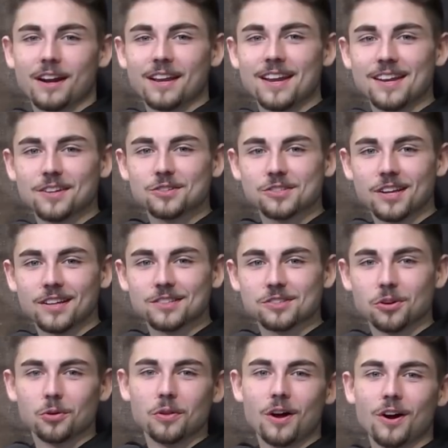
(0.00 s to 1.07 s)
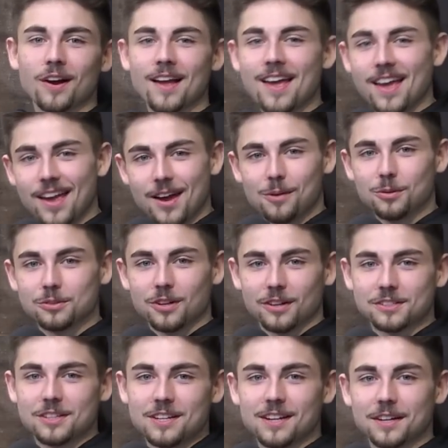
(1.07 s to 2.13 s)
Heaters saying so long. We'll talk
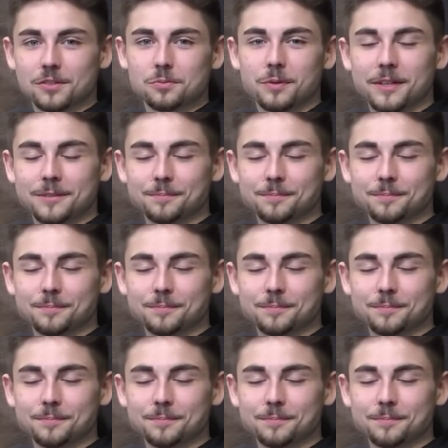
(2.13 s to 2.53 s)
to you next week.